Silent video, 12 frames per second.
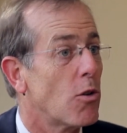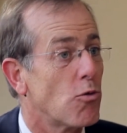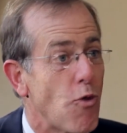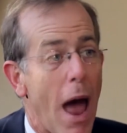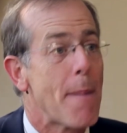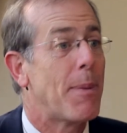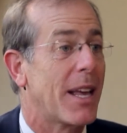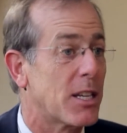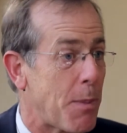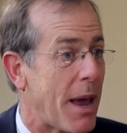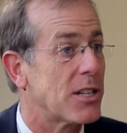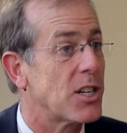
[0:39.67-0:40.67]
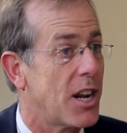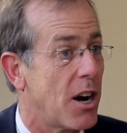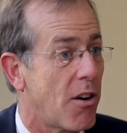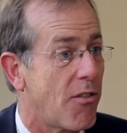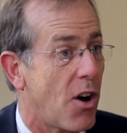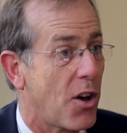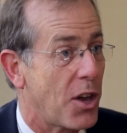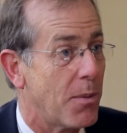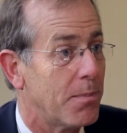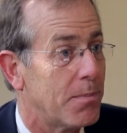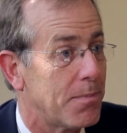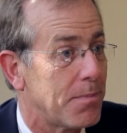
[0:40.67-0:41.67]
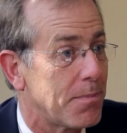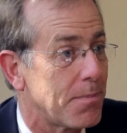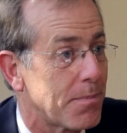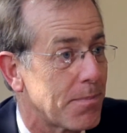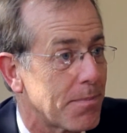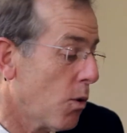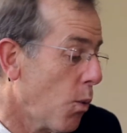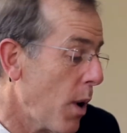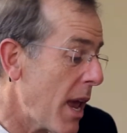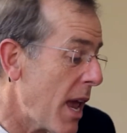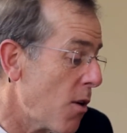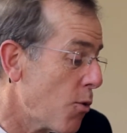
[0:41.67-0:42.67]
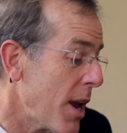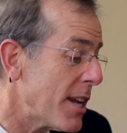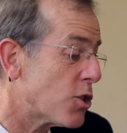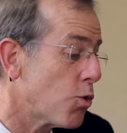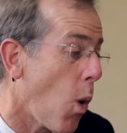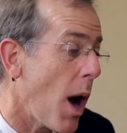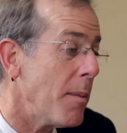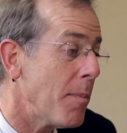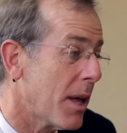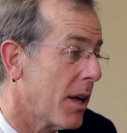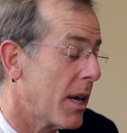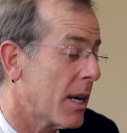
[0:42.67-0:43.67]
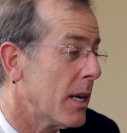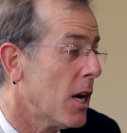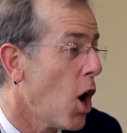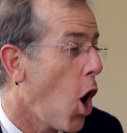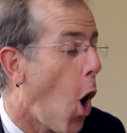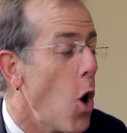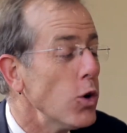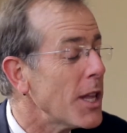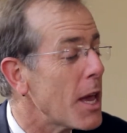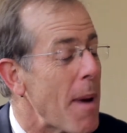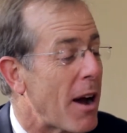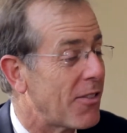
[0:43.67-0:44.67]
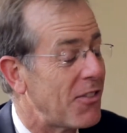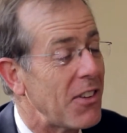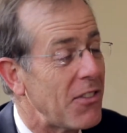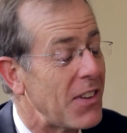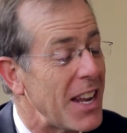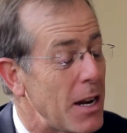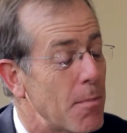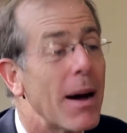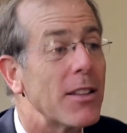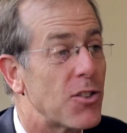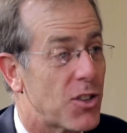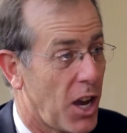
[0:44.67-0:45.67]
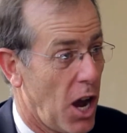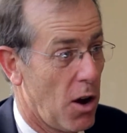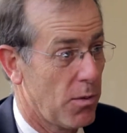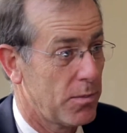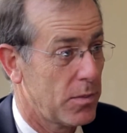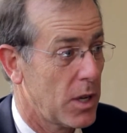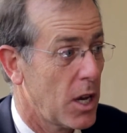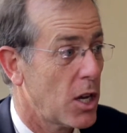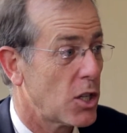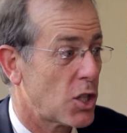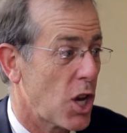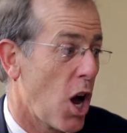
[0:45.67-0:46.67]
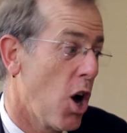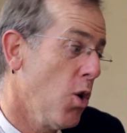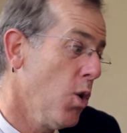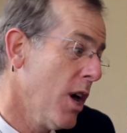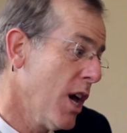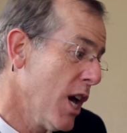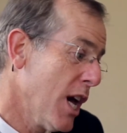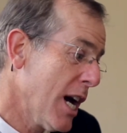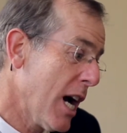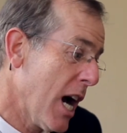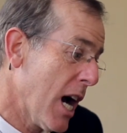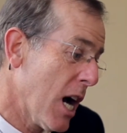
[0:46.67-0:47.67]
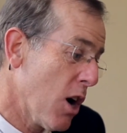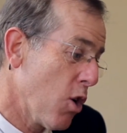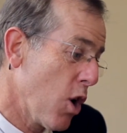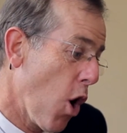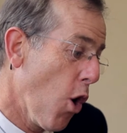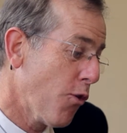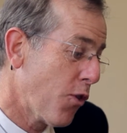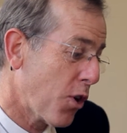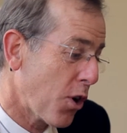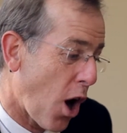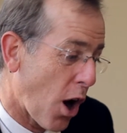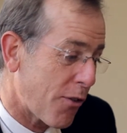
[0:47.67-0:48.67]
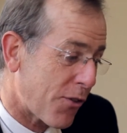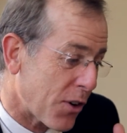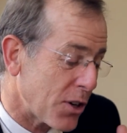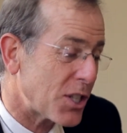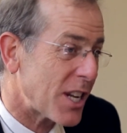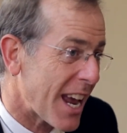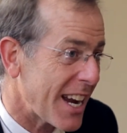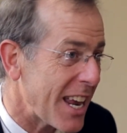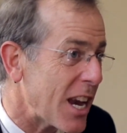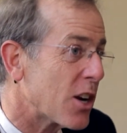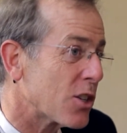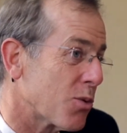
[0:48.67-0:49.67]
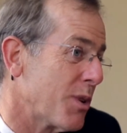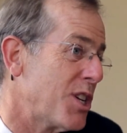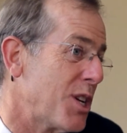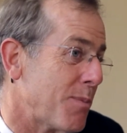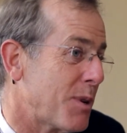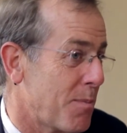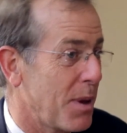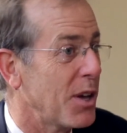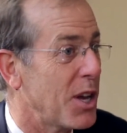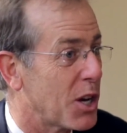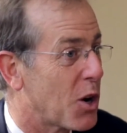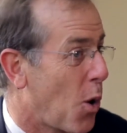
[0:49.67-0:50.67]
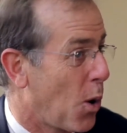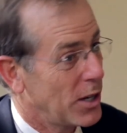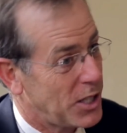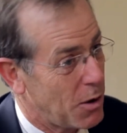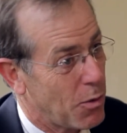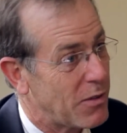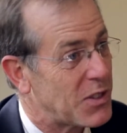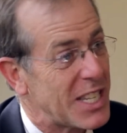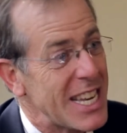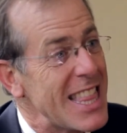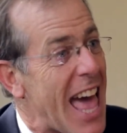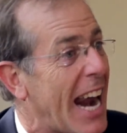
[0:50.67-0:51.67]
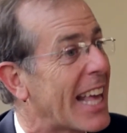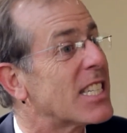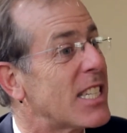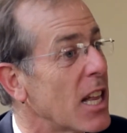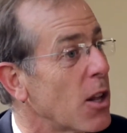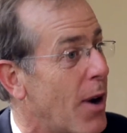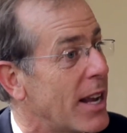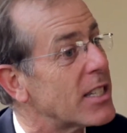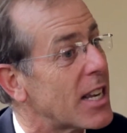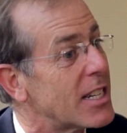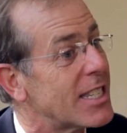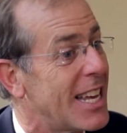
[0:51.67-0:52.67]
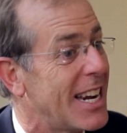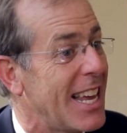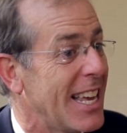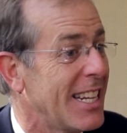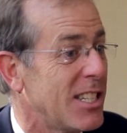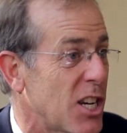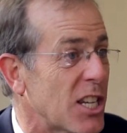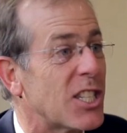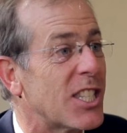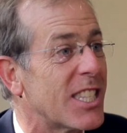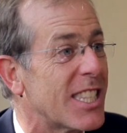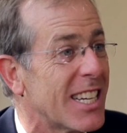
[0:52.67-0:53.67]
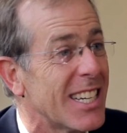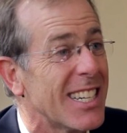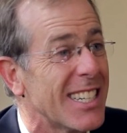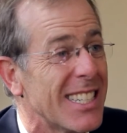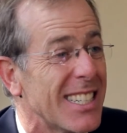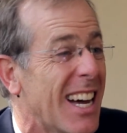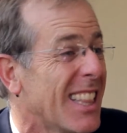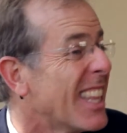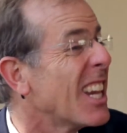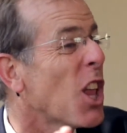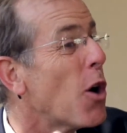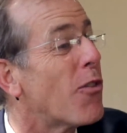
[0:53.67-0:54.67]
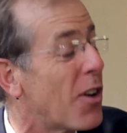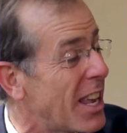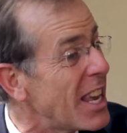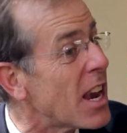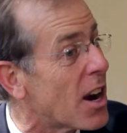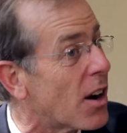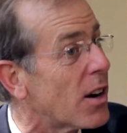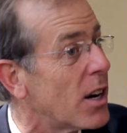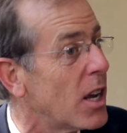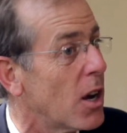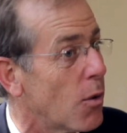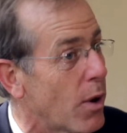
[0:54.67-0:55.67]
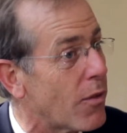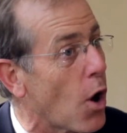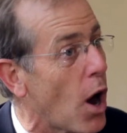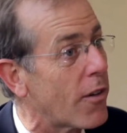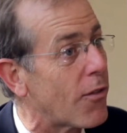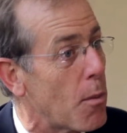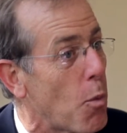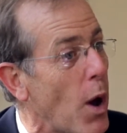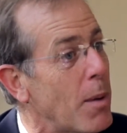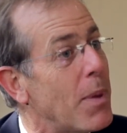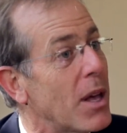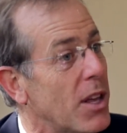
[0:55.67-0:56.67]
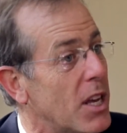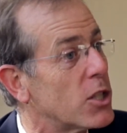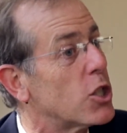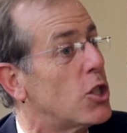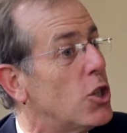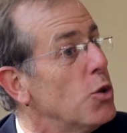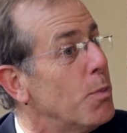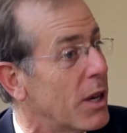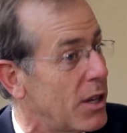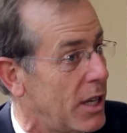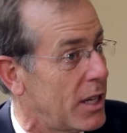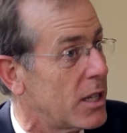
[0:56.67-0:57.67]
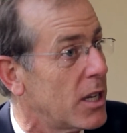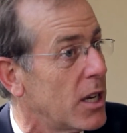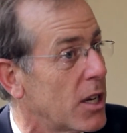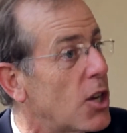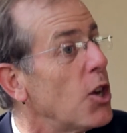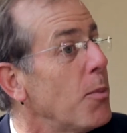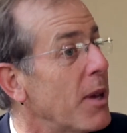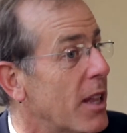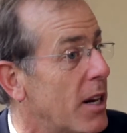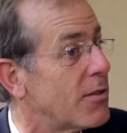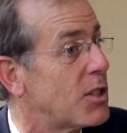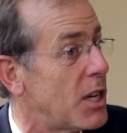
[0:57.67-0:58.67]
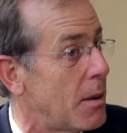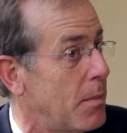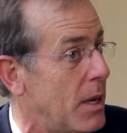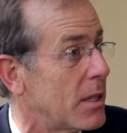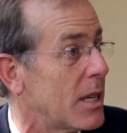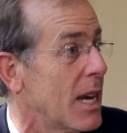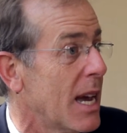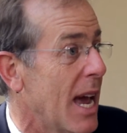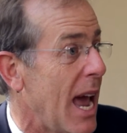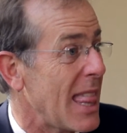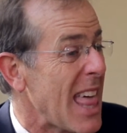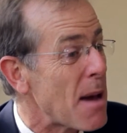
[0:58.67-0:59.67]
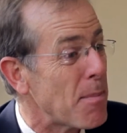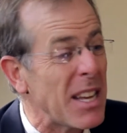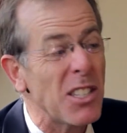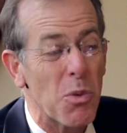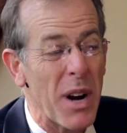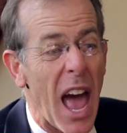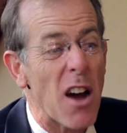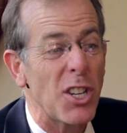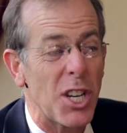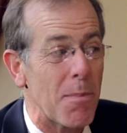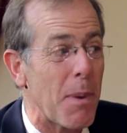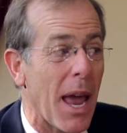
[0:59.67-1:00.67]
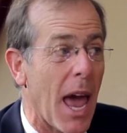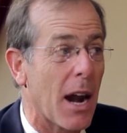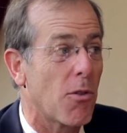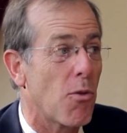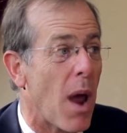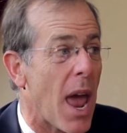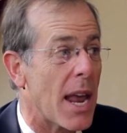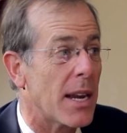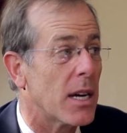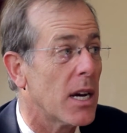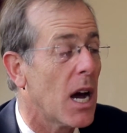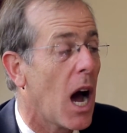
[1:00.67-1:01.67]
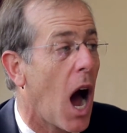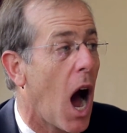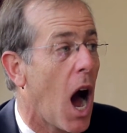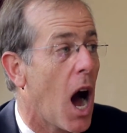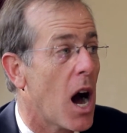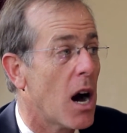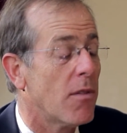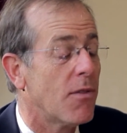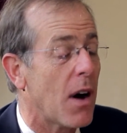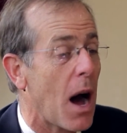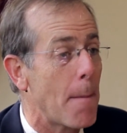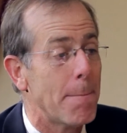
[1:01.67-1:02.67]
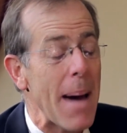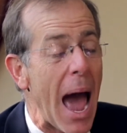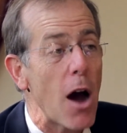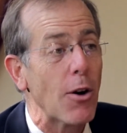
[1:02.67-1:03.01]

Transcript: rapid expansion in our volume. We reached 1 billion only about 15 months ago. So over our first 10 years we shipped 1 billion cores, and we've seen that accelerate such that in just a little over a year we've gone from 1 billion to 2 billion cumulative shipment. And that means we're now shipping at a rate of about